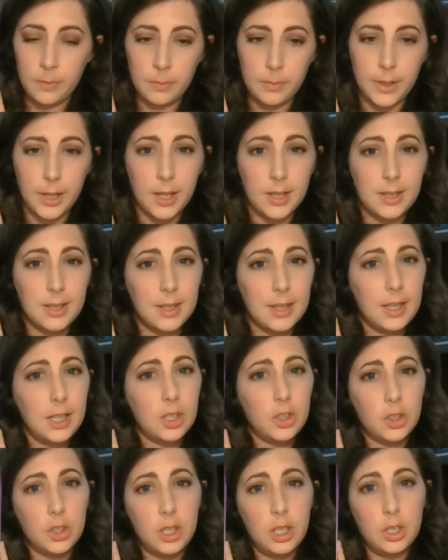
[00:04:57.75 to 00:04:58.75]
because
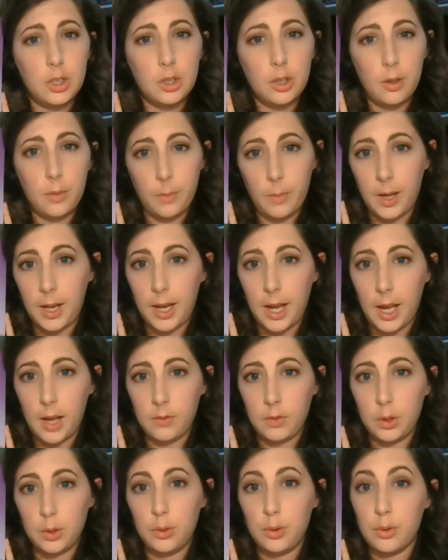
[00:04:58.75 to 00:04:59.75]
each teacher might
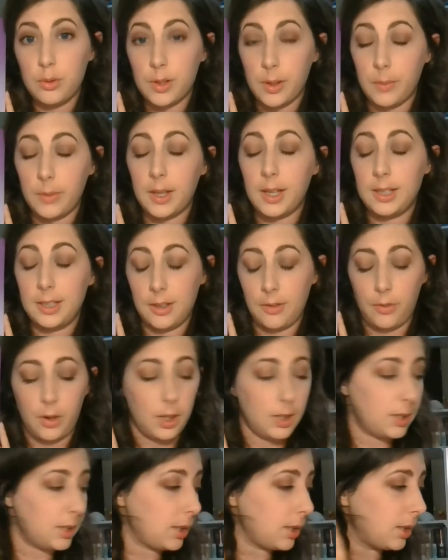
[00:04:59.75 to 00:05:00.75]
have you do something
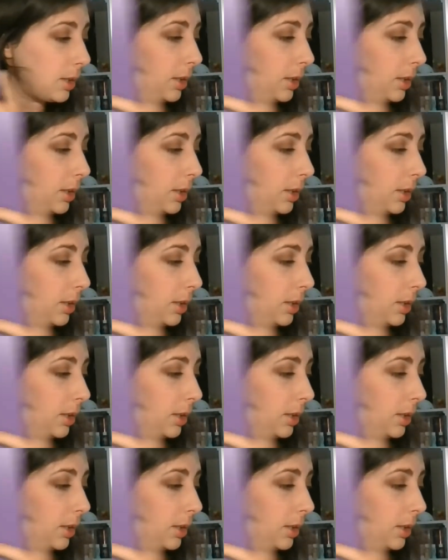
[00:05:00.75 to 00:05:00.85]
different.